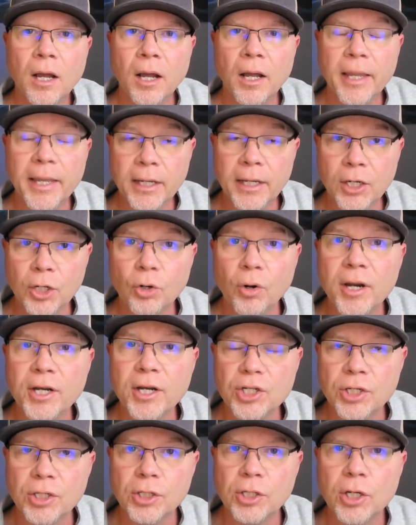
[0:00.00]

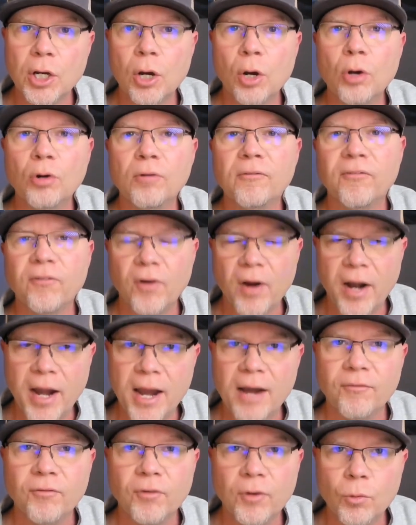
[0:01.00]
integration code for
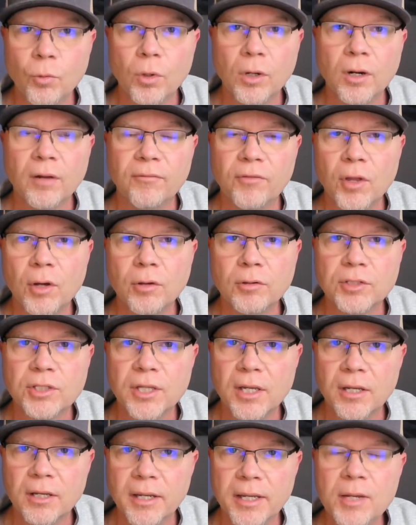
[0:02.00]
every one of
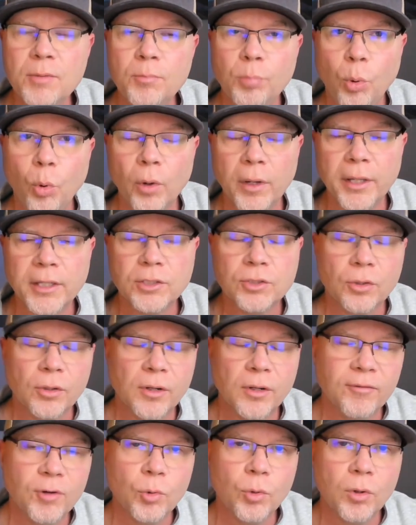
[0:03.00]
those endpoints
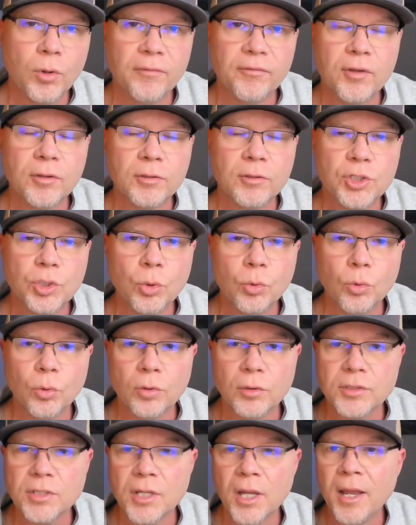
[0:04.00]
or every one of those
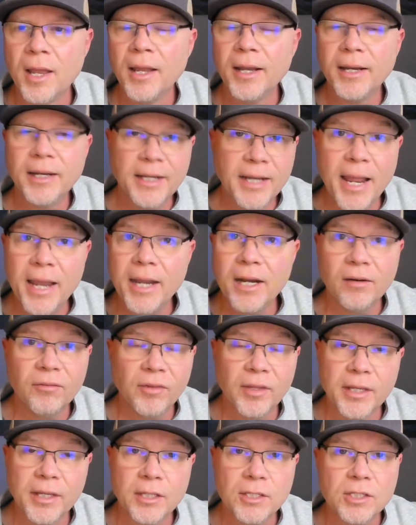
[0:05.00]
tools
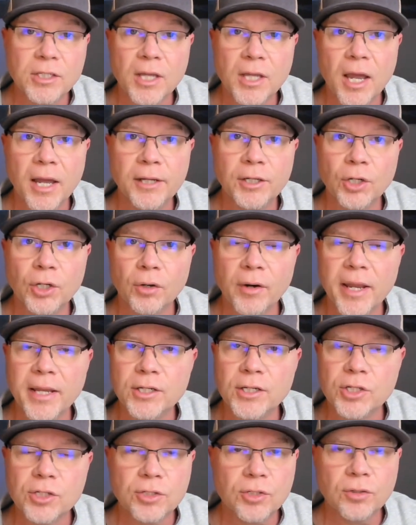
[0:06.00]
natively inside your
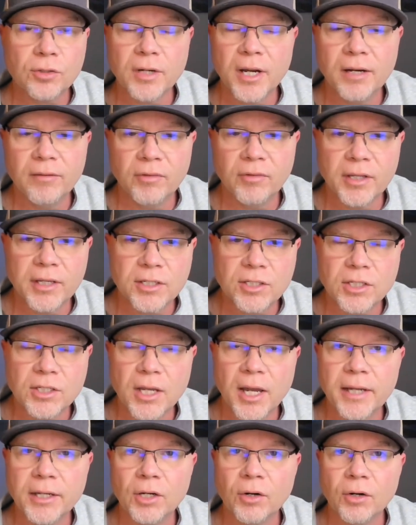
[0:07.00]
agents or natively
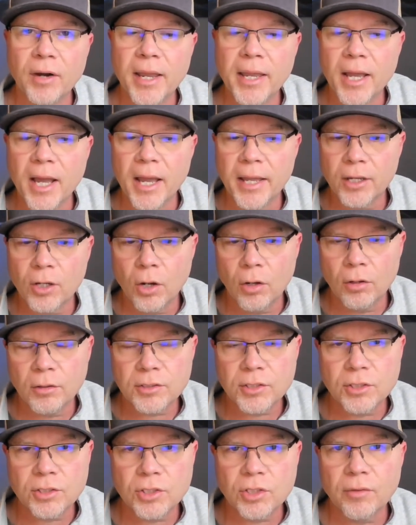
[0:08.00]
inside your AI
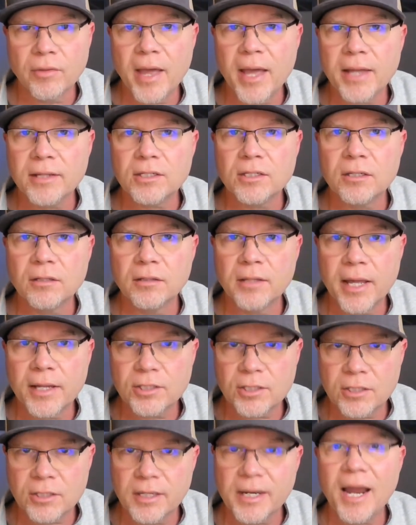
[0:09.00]
calls. And so
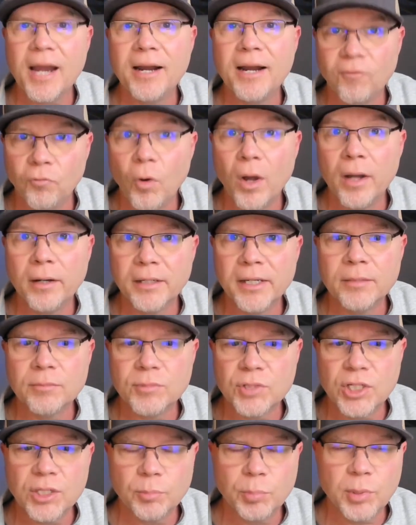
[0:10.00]
that's kind of what
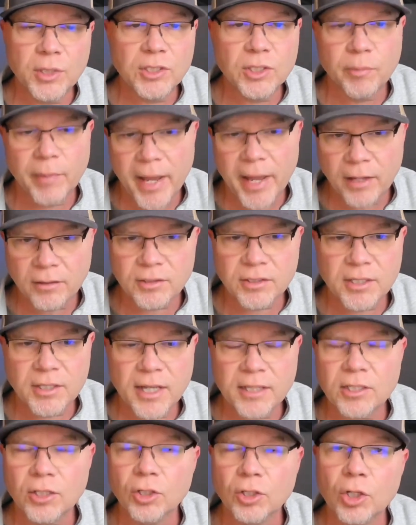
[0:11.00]
MCP is about. And so
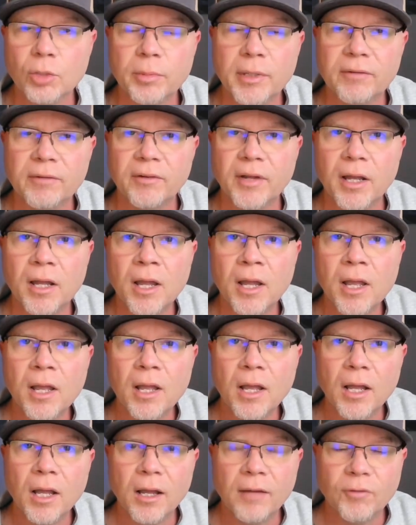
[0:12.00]
that's a little bit of a
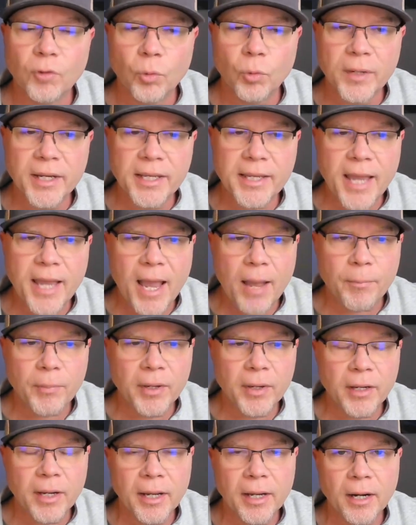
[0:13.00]
recap.
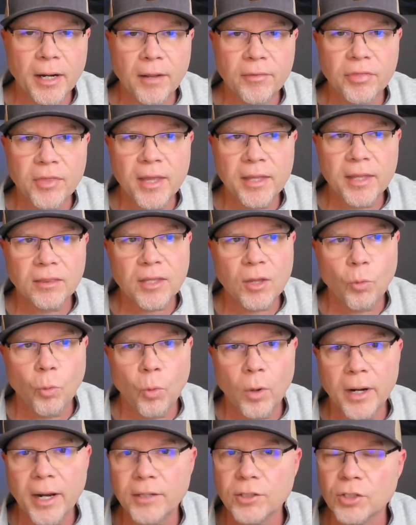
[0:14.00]
And I think that
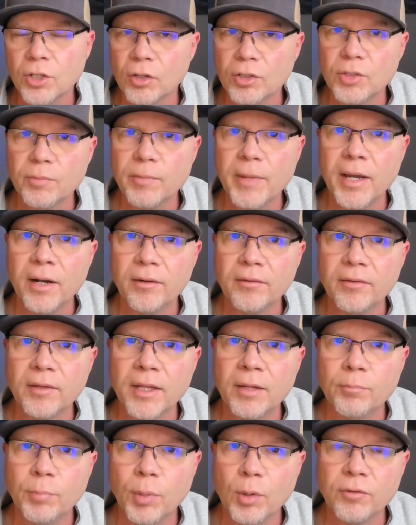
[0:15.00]
what I talked about
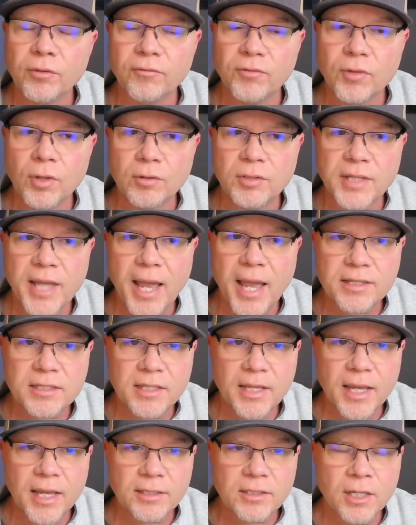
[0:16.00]
in both of those
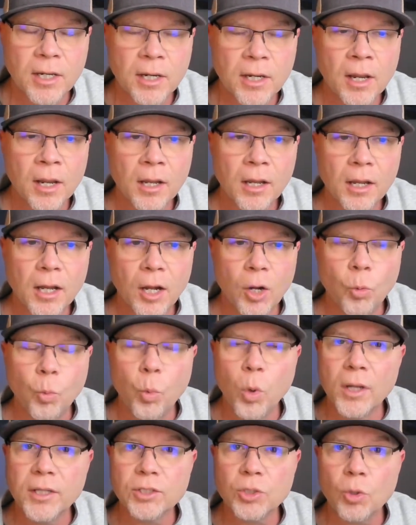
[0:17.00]
assets
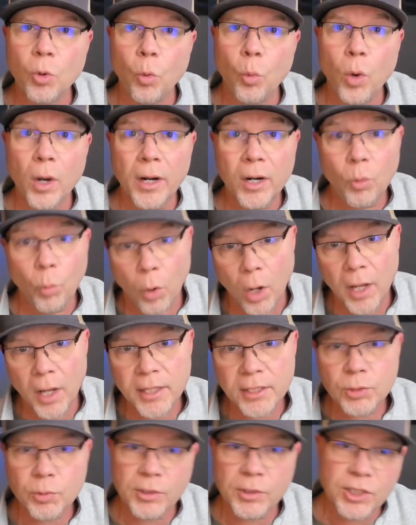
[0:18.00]
was what it
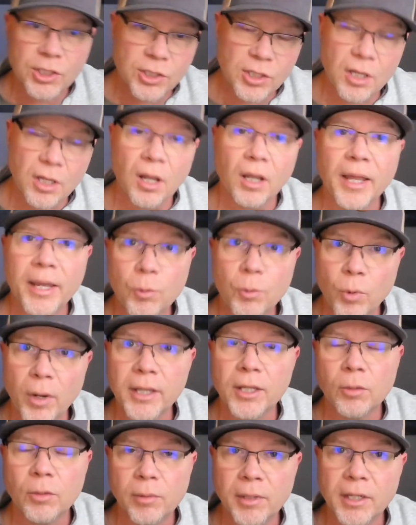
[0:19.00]
was, which is a
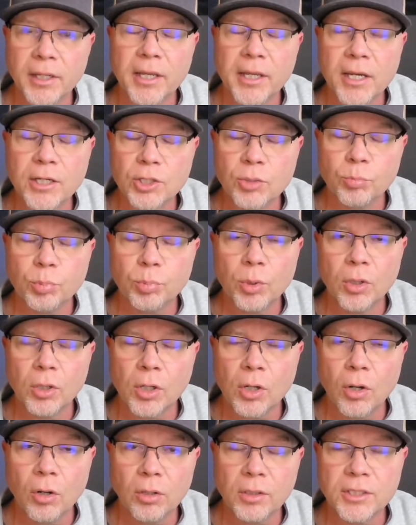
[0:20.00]
lightweight communication
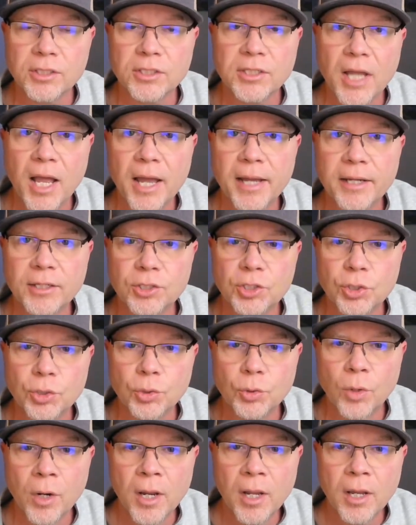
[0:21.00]
protocol designed
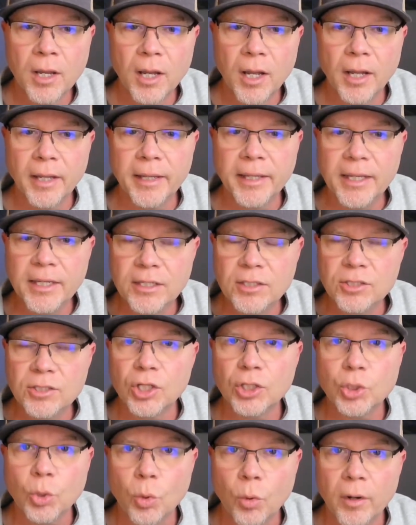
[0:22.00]
to ease
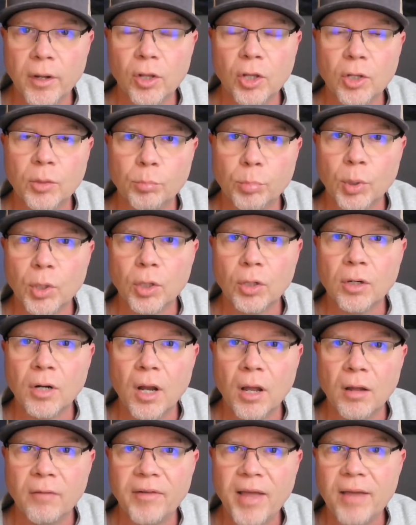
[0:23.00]
the toil and burden
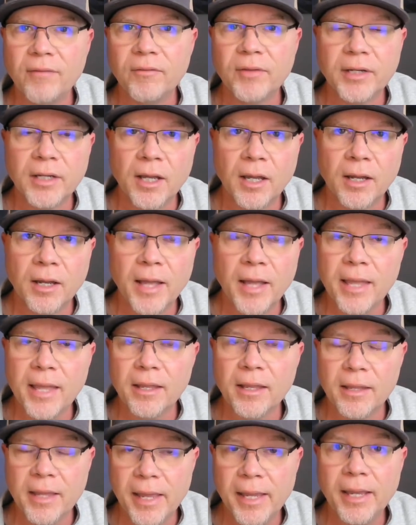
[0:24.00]
of having
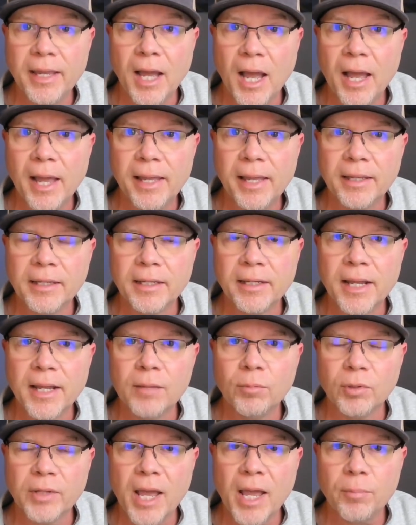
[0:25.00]

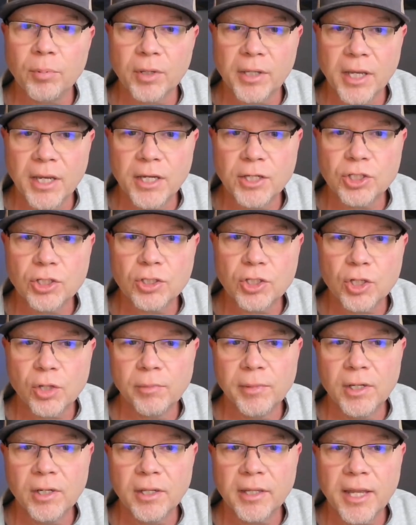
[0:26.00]
AI-enabled applications
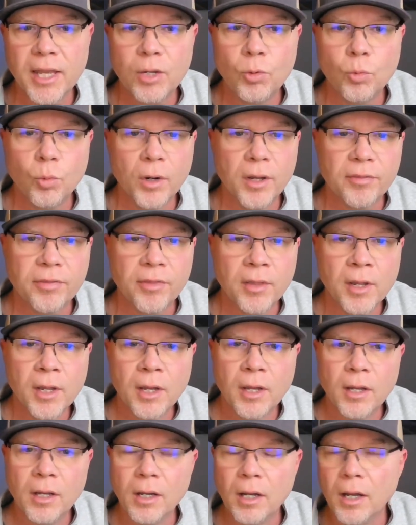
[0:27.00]
communicate with
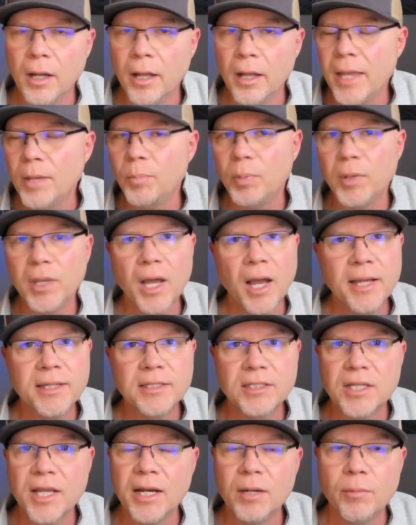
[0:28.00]

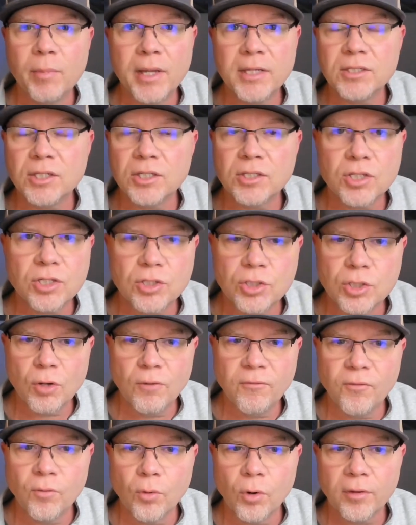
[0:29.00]
APIs, databases, and
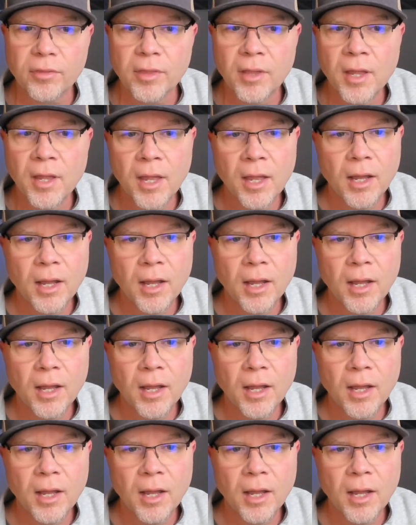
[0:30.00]
forth.